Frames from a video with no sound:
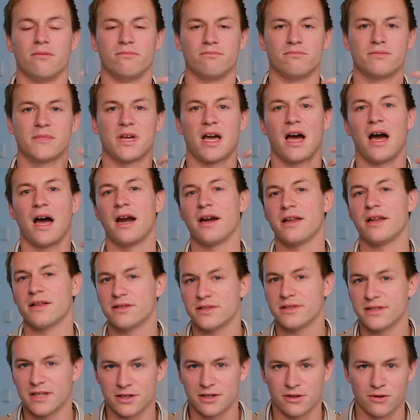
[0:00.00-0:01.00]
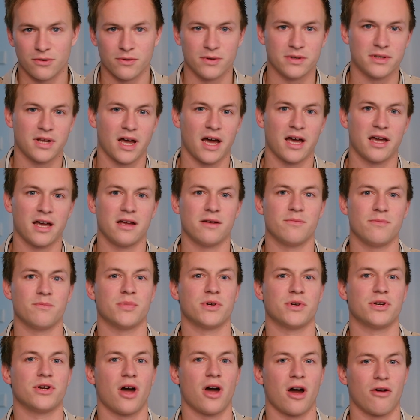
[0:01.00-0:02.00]
kind of stick to a diet, but
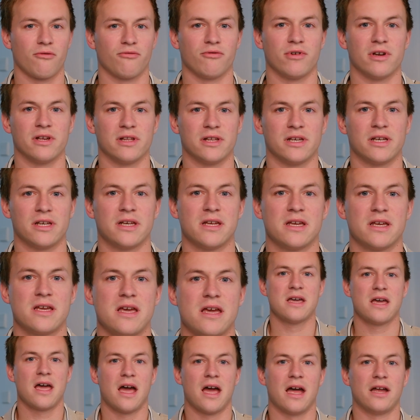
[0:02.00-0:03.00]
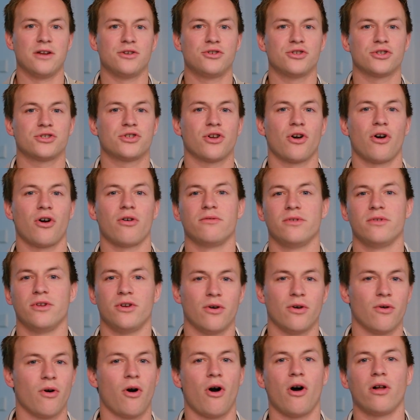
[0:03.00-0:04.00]
not really. And just,
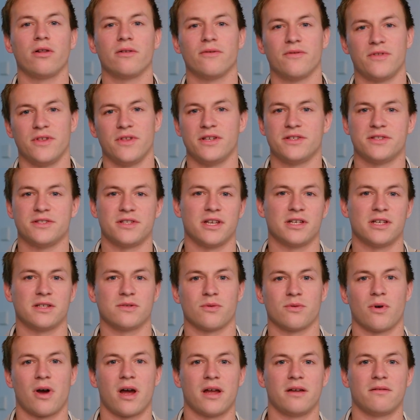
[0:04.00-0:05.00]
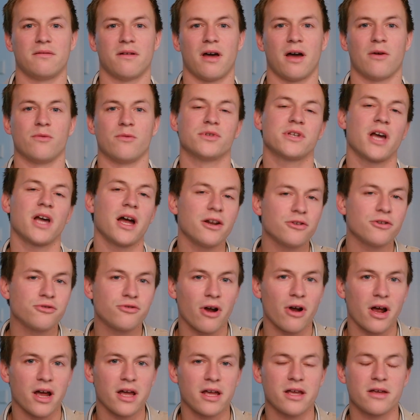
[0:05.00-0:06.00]
all of these things where I was kind of
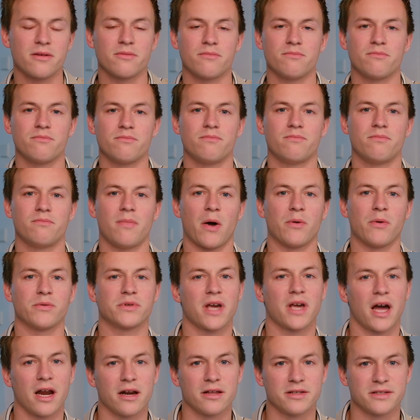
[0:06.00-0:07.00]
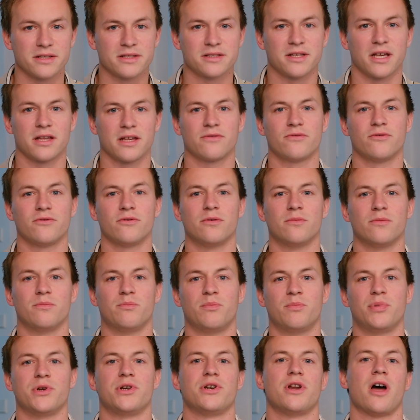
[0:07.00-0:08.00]
trying, I was kind of successful,
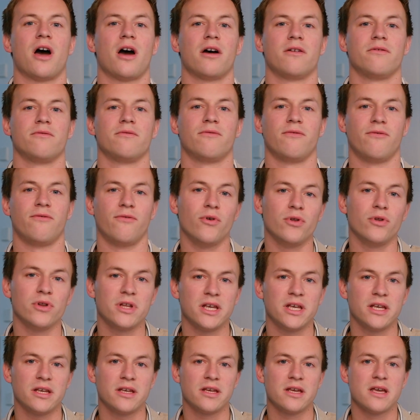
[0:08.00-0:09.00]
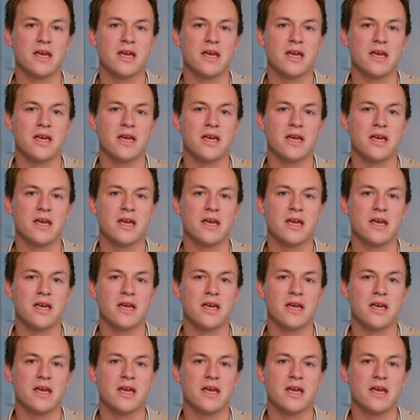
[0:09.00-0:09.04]
but not fully.